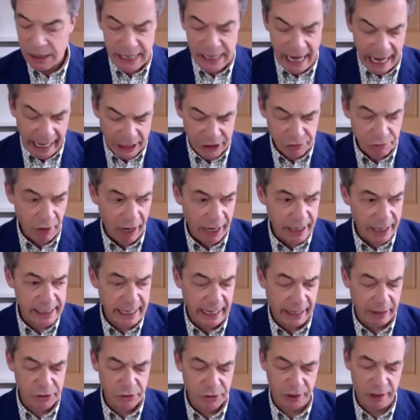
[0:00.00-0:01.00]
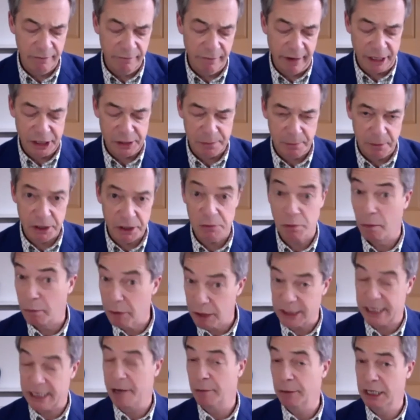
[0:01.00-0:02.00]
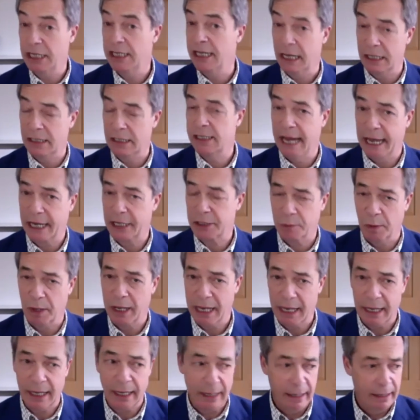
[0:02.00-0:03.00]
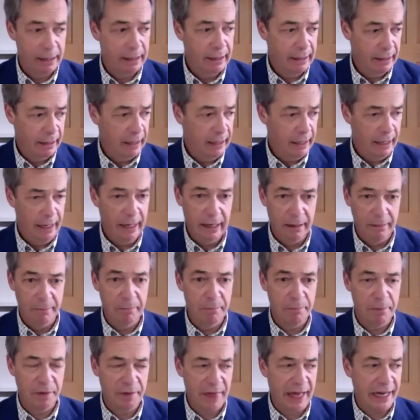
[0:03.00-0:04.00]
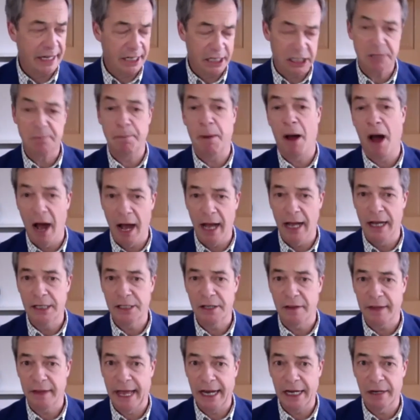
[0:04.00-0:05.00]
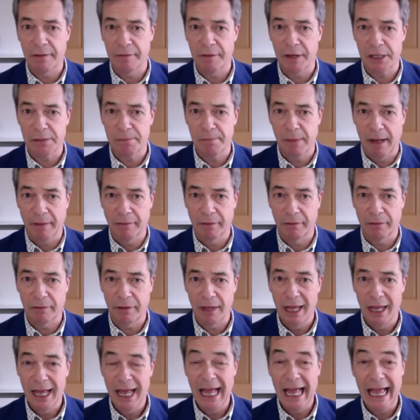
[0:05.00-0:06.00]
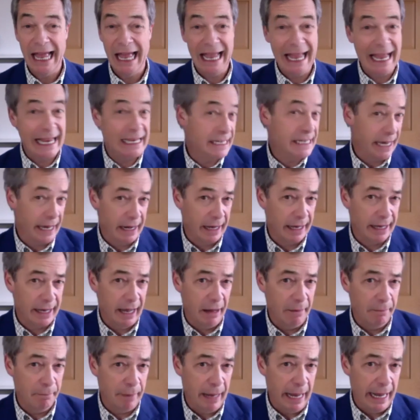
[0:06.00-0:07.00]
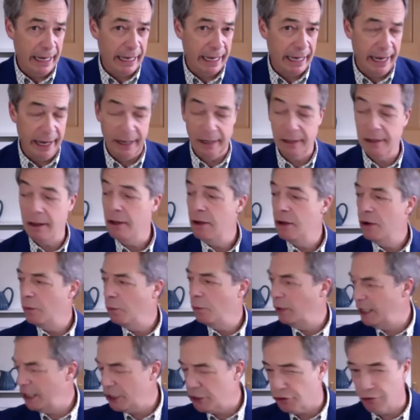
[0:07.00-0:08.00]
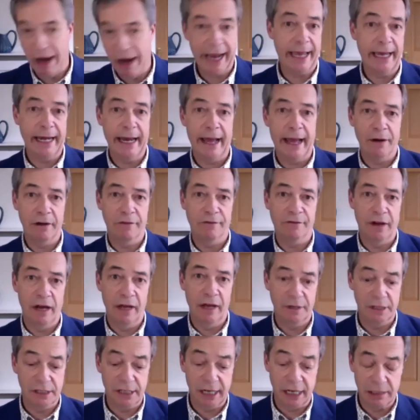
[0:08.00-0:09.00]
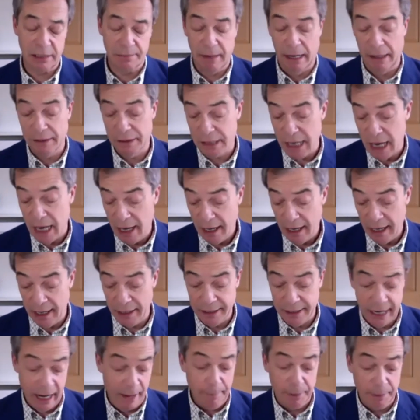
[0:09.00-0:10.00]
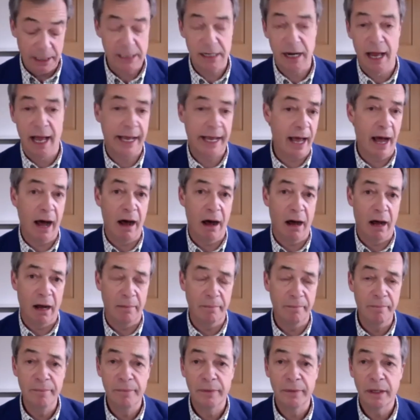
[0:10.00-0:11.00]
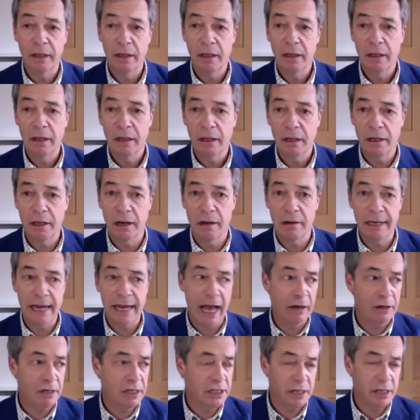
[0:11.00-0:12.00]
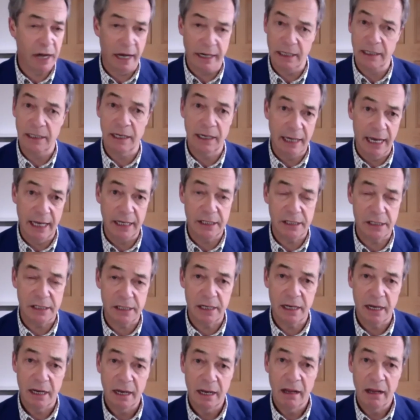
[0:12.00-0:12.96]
Tax write-downs on investments. Well, we'll see what he does next week. But that expires at the end of this month. Is it going to come back in? Will he drag it out a further 6 months? And companies like Arm, you know, now deciding to list